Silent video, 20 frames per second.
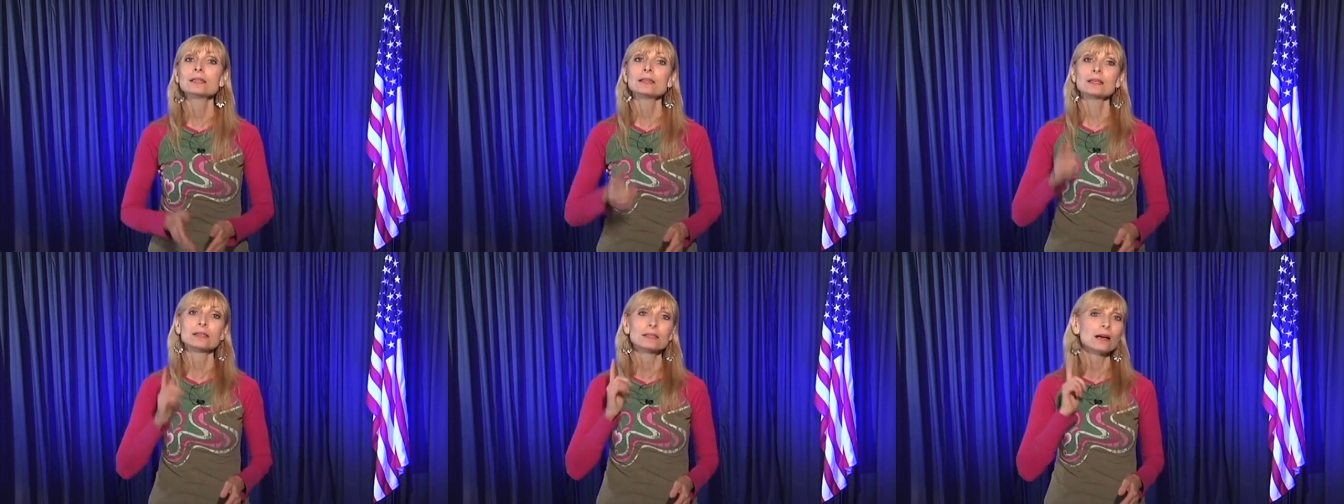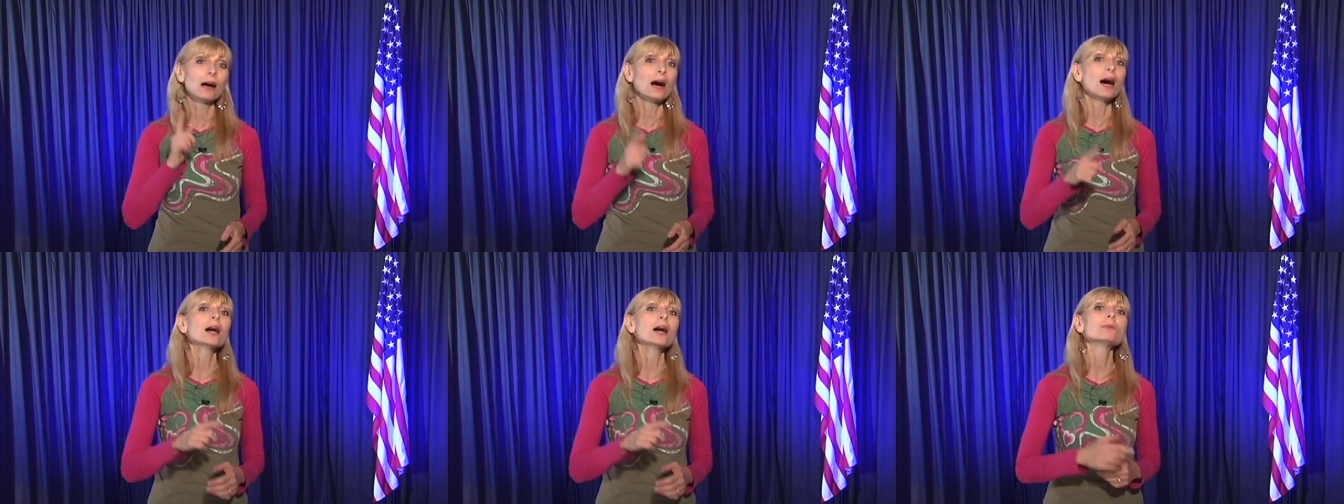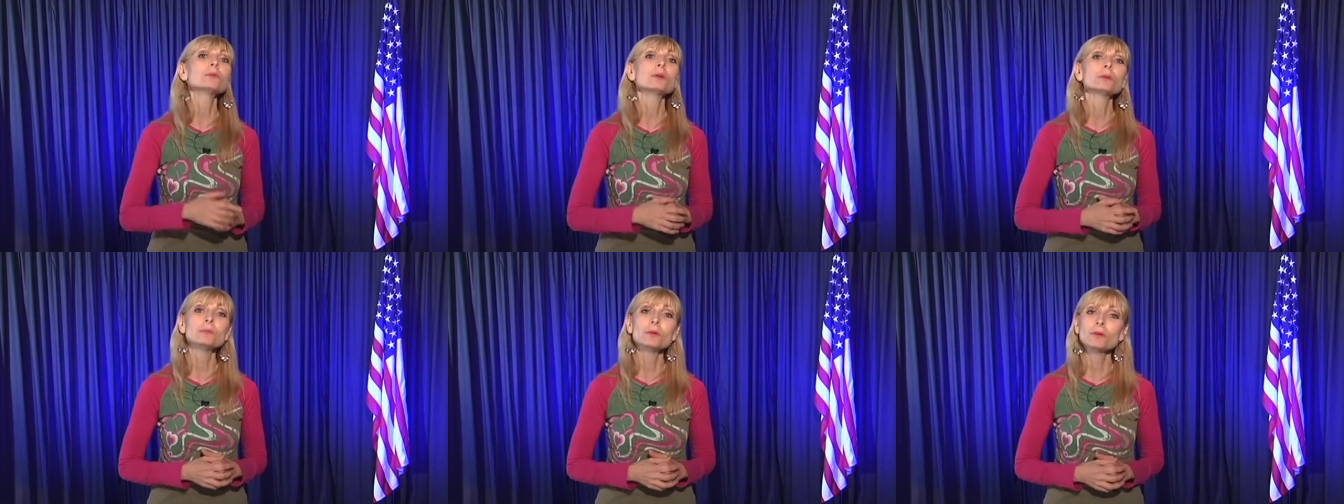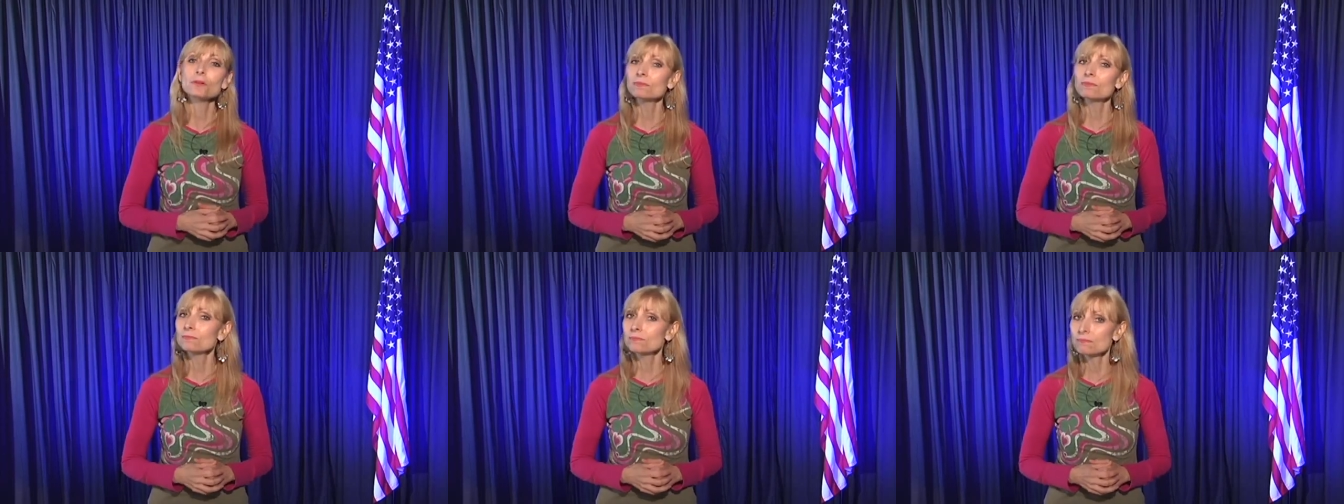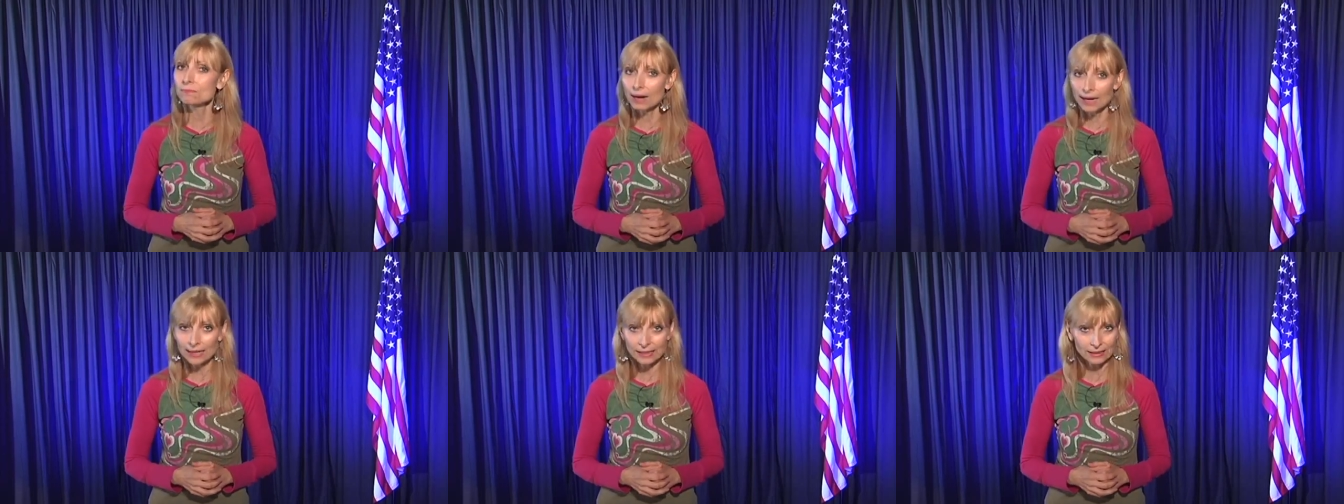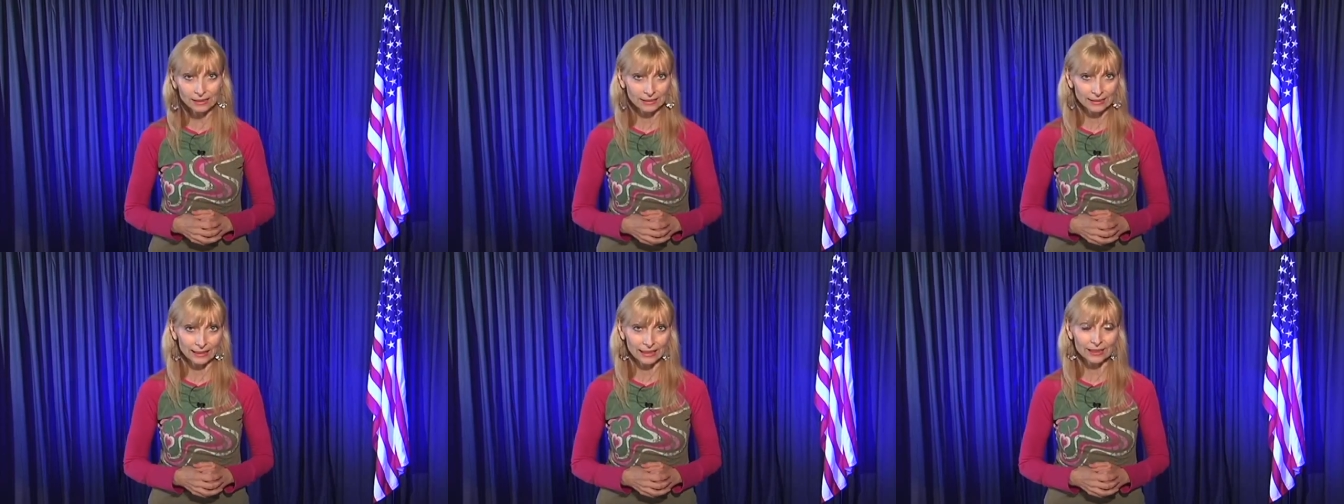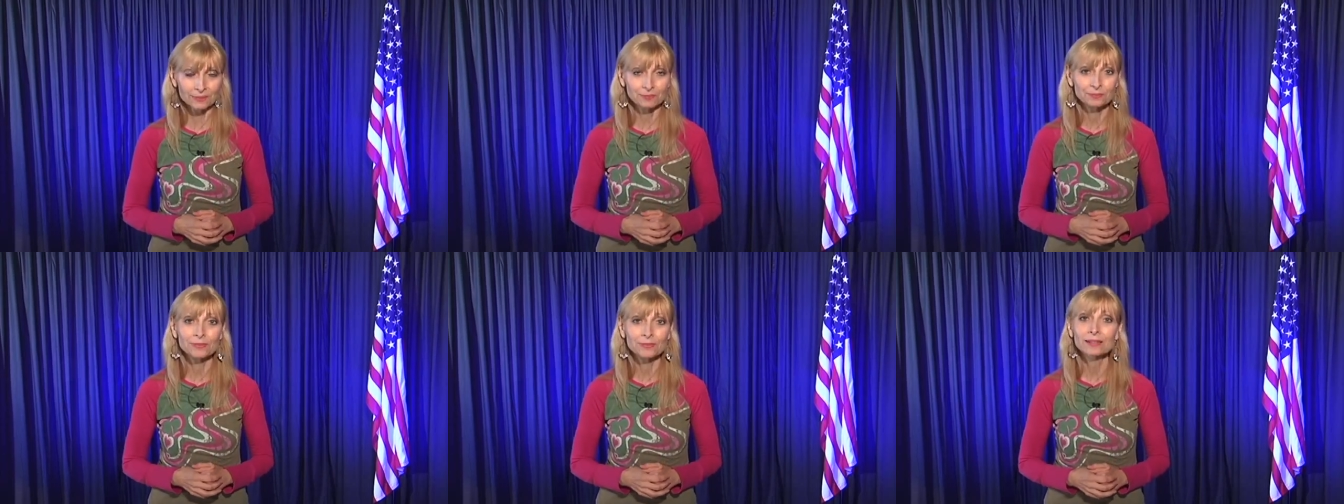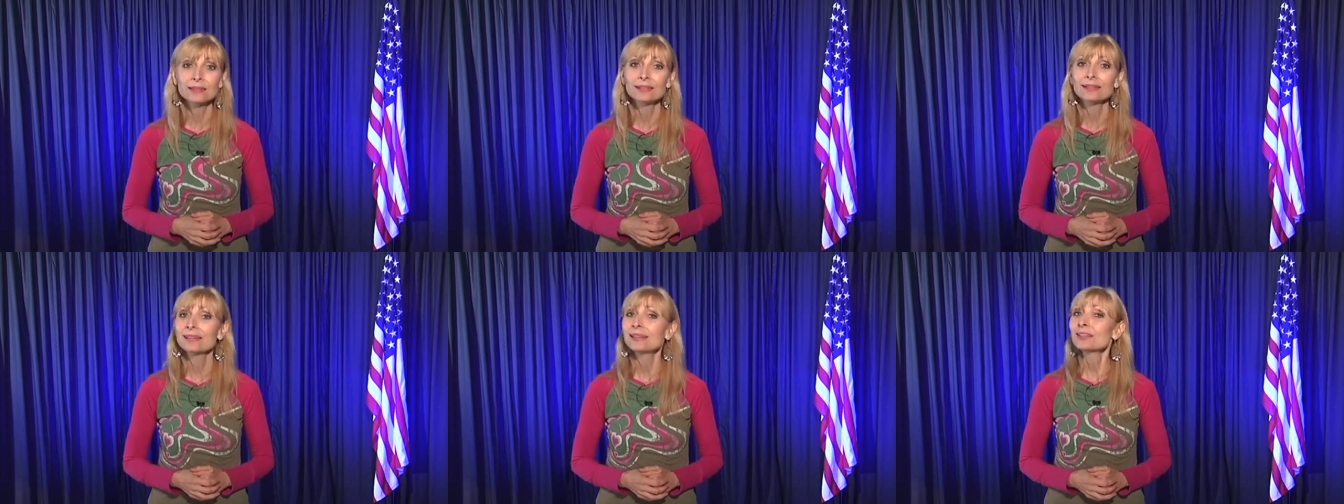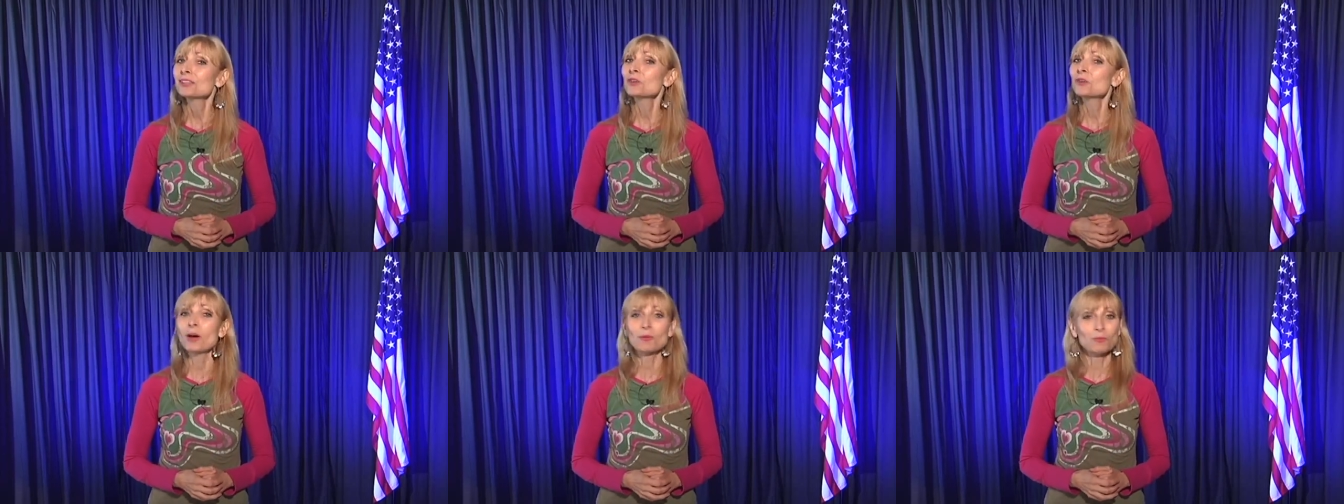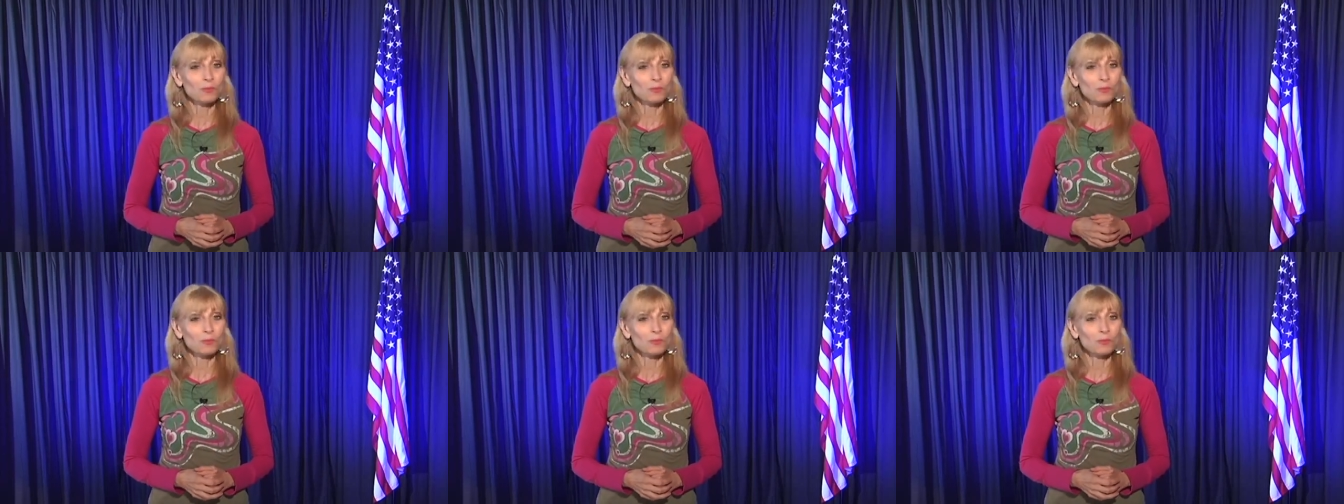that God would move mightily. You